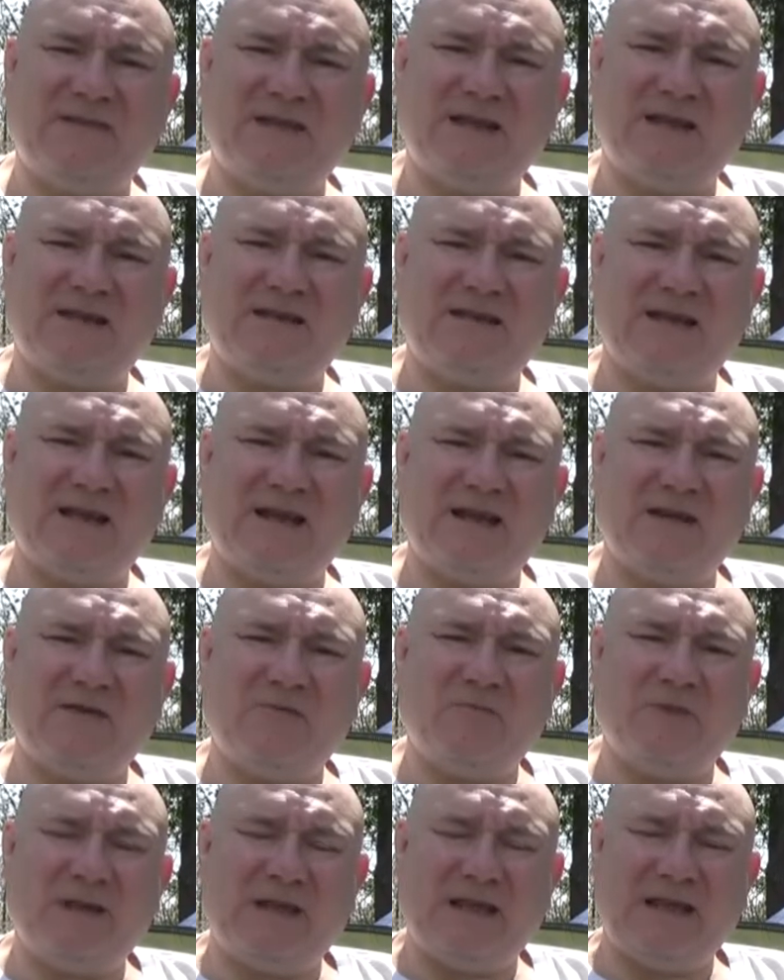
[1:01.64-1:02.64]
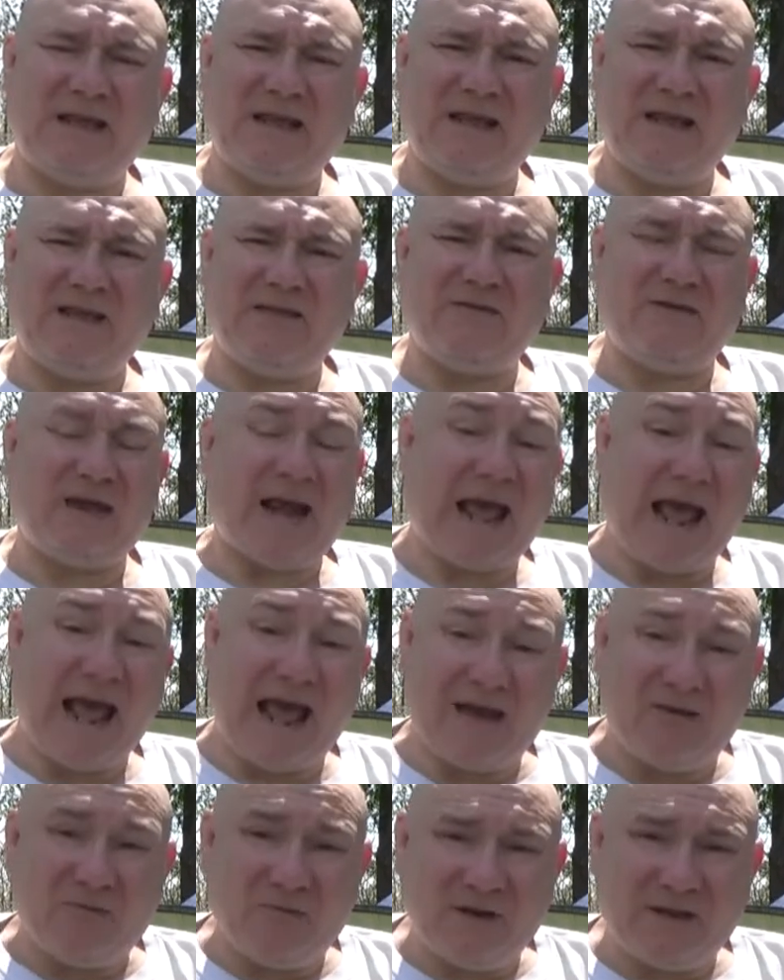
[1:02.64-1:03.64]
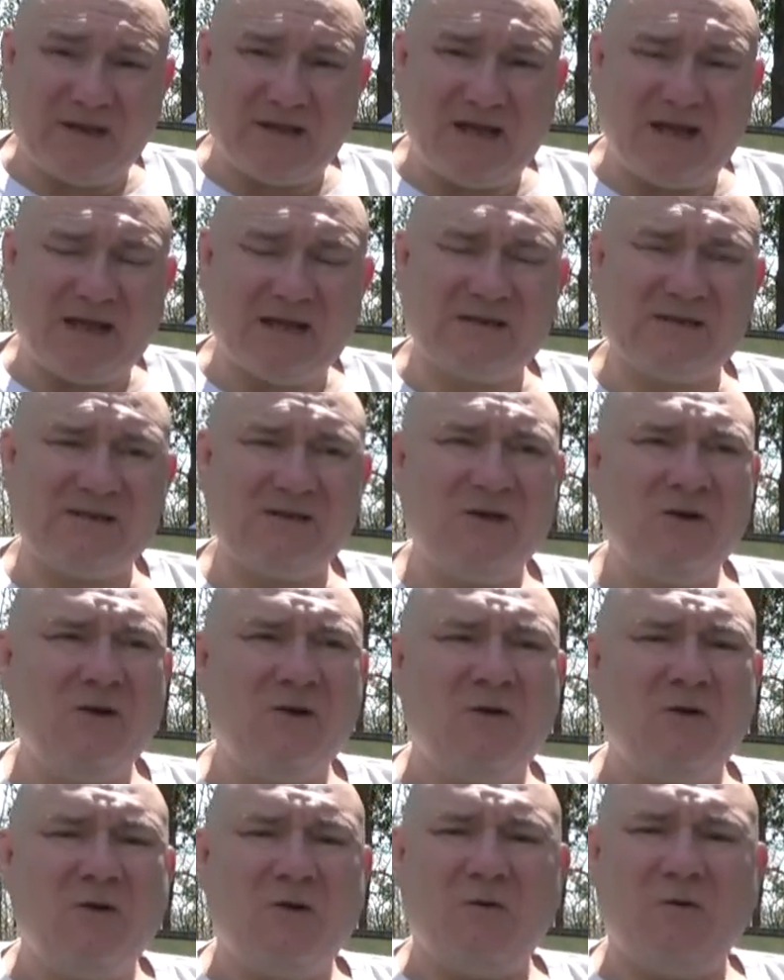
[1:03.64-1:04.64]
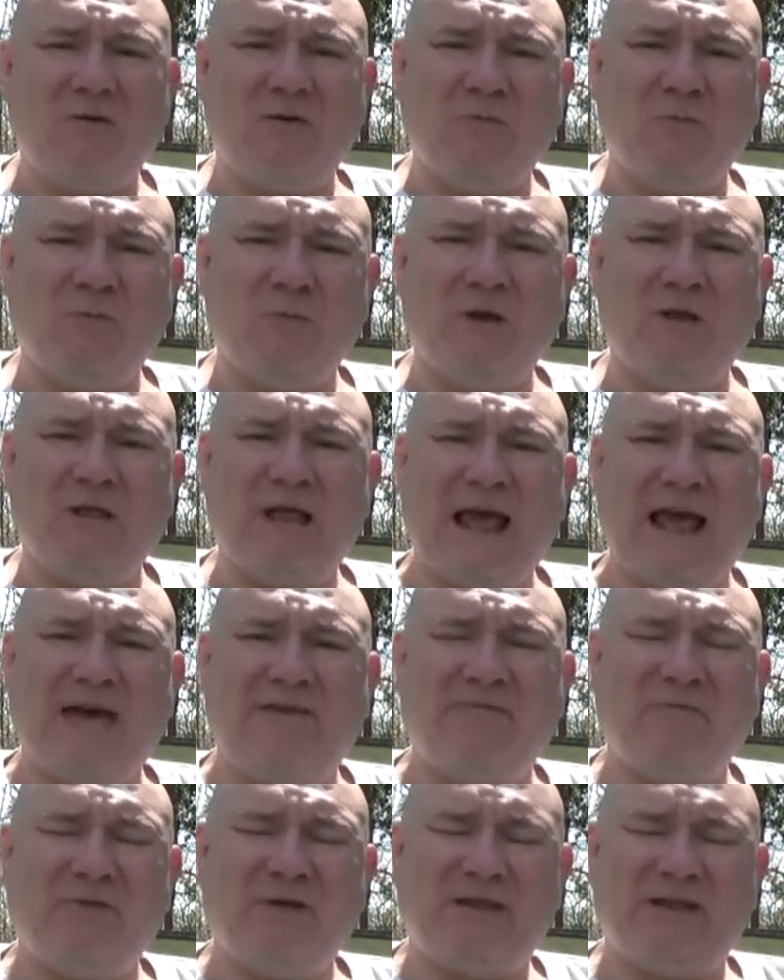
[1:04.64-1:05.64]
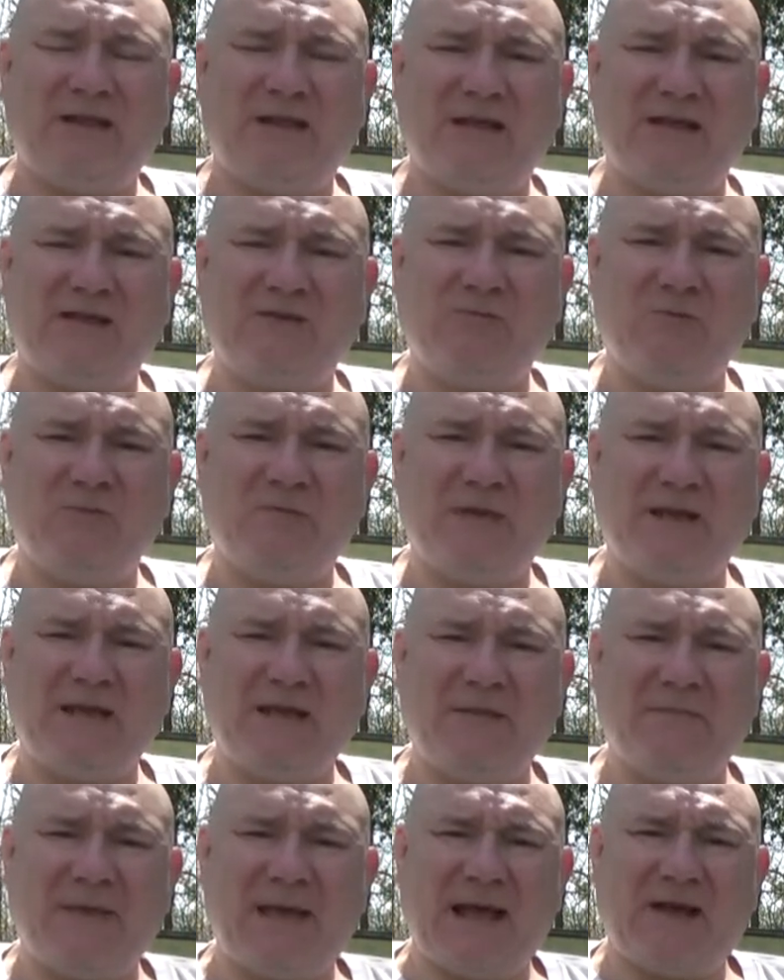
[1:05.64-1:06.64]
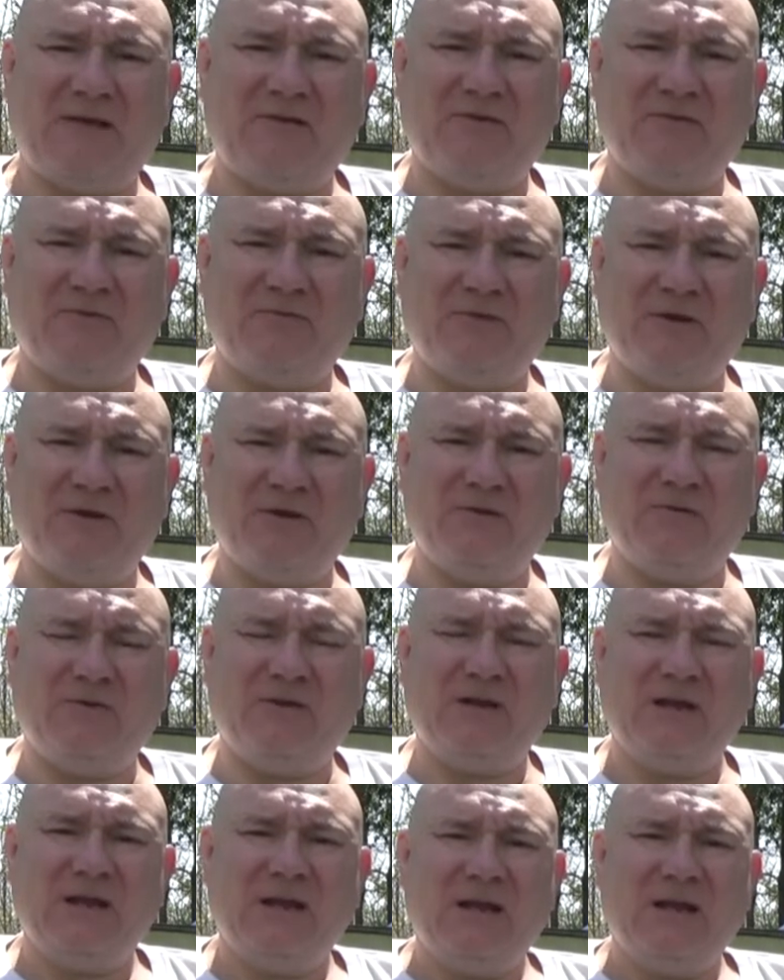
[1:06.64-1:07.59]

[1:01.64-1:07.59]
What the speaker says: that we either had with us or will have with us when we get back on the road.